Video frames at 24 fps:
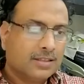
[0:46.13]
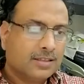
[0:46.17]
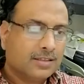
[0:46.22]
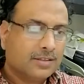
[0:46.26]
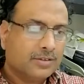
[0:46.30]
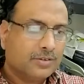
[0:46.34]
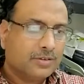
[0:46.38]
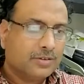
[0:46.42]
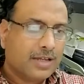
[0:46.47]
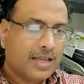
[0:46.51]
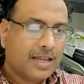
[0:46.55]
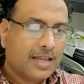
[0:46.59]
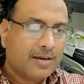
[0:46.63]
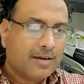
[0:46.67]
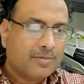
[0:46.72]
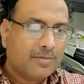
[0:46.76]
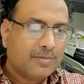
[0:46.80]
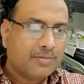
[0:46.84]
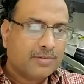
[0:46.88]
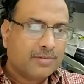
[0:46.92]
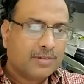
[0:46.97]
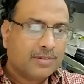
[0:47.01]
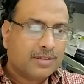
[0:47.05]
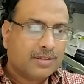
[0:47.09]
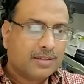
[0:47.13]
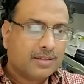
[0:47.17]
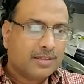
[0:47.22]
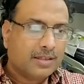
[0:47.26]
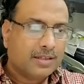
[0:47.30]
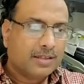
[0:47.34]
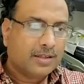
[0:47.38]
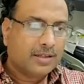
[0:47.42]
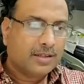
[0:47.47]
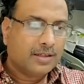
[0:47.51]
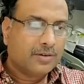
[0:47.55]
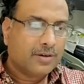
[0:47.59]
you can
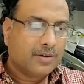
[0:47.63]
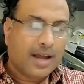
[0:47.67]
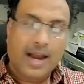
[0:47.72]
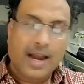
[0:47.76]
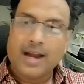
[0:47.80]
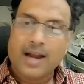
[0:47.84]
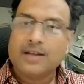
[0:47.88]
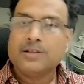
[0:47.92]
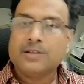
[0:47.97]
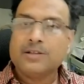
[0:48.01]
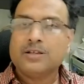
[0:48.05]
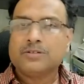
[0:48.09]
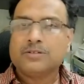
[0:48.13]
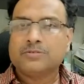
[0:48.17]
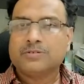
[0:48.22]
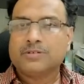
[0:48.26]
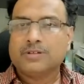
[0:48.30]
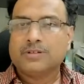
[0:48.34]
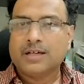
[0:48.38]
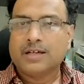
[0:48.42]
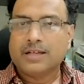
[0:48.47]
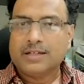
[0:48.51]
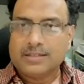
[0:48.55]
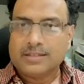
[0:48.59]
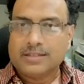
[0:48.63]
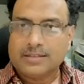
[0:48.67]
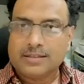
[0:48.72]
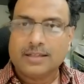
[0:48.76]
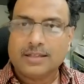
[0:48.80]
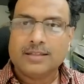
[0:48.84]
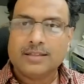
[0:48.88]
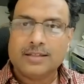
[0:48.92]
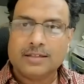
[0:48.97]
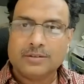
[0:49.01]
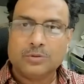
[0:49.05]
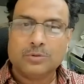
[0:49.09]
add these queries on
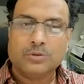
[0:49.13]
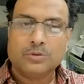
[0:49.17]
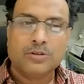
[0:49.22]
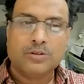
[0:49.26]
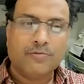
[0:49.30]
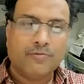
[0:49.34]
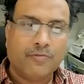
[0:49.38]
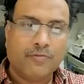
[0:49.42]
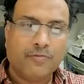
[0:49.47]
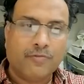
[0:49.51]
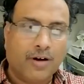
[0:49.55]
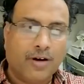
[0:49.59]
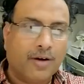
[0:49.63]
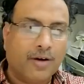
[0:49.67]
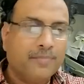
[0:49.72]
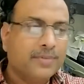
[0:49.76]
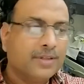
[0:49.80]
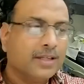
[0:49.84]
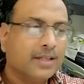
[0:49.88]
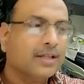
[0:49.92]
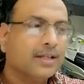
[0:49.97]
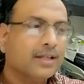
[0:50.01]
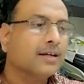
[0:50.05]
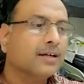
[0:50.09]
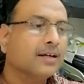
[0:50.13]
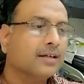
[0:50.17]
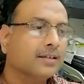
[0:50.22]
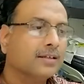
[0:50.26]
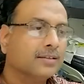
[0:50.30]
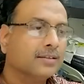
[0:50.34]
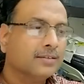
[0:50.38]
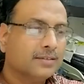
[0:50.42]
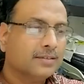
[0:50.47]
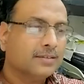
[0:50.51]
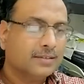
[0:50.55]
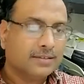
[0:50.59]
the Google form. There are
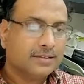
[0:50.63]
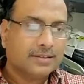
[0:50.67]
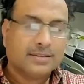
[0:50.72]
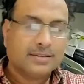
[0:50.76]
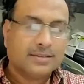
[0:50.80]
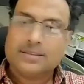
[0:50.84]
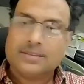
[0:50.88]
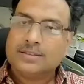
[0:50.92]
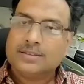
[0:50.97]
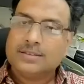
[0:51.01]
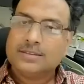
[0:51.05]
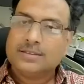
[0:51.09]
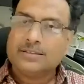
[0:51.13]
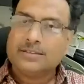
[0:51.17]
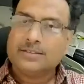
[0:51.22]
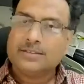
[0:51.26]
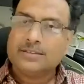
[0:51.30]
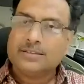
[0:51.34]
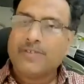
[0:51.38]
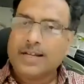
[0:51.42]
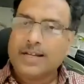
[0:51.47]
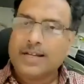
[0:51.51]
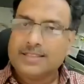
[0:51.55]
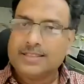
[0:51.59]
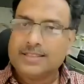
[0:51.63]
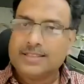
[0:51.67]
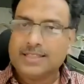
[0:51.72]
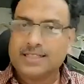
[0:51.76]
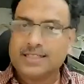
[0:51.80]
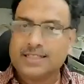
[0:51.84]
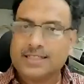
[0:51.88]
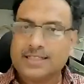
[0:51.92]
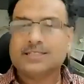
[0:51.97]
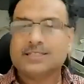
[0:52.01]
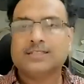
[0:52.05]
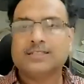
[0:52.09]
some 5-6
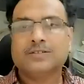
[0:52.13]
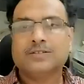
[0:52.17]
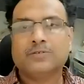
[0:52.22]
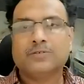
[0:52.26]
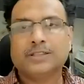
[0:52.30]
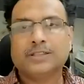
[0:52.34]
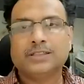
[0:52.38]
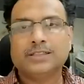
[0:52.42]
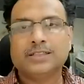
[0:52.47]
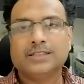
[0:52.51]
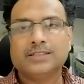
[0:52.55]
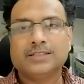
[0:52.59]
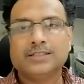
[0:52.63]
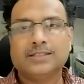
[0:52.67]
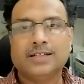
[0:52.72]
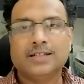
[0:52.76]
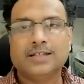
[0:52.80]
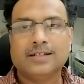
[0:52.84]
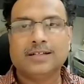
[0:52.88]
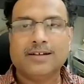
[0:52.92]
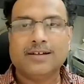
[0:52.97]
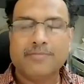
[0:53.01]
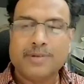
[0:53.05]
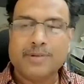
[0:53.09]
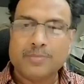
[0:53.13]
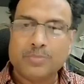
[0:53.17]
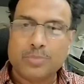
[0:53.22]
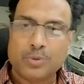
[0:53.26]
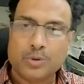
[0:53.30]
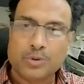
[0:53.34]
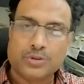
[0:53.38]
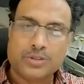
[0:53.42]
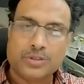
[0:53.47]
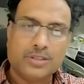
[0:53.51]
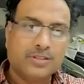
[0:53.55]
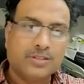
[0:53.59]
questions that have been
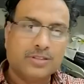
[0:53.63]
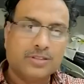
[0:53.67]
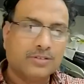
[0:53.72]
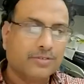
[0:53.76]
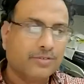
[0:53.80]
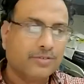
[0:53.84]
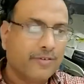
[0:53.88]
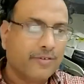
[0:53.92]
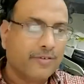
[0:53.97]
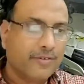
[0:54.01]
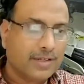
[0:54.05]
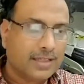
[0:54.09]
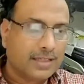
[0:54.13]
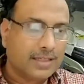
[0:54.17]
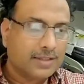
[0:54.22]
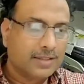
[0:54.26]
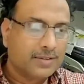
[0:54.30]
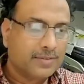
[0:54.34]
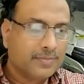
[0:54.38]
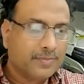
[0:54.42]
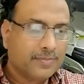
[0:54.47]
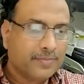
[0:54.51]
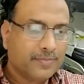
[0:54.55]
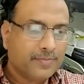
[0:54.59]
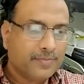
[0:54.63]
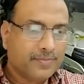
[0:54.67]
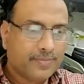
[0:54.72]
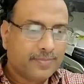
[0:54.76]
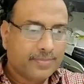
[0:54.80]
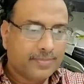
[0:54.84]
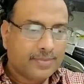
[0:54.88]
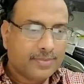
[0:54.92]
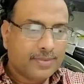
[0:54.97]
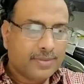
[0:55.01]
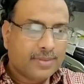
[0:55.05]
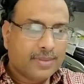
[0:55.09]
posted, so we will
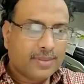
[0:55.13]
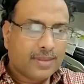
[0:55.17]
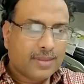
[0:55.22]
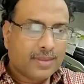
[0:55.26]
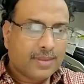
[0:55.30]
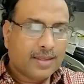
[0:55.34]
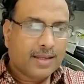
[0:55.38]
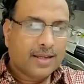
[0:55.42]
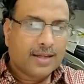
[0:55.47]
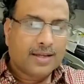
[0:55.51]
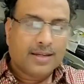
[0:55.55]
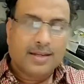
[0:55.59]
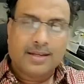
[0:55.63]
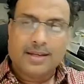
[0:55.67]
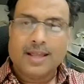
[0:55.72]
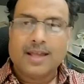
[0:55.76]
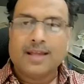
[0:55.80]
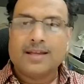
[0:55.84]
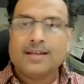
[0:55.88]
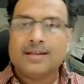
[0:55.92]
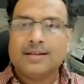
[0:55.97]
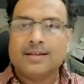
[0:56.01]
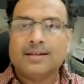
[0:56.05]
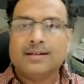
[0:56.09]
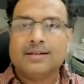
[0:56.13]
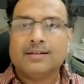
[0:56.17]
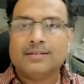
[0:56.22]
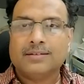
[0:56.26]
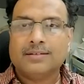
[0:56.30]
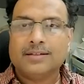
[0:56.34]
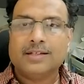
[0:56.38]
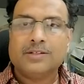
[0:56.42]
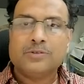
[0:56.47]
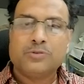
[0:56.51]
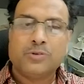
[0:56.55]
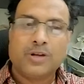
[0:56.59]
take
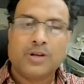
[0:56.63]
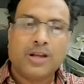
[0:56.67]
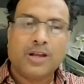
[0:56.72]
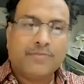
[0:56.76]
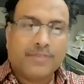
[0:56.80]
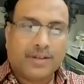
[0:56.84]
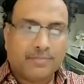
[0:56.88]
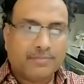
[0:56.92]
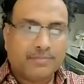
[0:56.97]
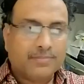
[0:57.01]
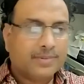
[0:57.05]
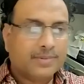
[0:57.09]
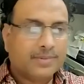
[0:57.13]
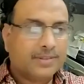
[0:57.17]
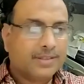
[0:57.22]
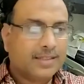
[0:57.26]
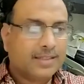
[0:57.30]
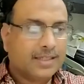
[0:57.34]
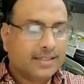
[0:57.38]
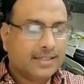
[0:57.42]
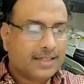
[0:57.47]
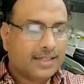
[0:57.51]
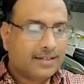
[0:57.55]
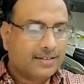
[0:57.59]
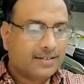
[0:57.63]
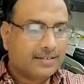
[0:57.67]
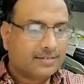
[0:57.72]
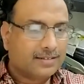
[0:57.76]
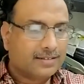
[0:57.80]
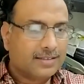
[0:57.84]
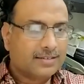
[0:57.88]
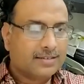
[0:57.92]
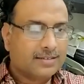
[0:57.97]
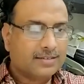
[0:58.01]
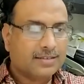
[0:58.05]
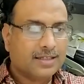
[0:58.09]
each one of them and then
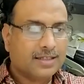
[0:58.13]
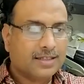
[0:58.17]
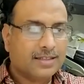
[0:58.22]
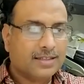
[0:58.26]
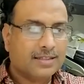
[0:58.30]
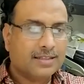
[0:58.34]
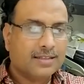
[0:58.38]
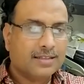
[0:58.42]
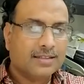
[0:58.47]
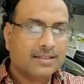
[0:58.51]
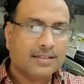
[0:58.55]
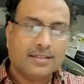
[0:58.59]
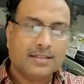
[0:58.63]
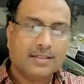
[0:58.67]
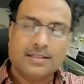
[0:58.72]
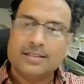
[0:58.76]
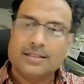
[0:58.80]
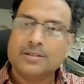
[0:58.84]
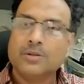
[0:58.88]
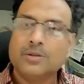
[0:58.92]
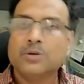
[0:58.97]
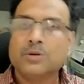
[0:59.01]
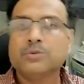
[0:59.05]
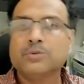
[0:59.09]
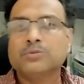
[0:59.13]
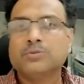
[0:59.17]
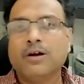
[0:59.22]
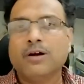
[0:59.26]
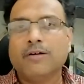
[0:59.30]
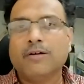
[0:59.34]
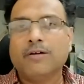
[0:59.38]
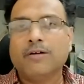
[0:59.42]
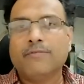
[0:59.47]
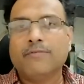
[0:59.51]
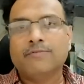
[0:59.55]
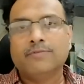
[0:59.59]
discuss. And those who
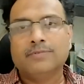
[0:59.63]
have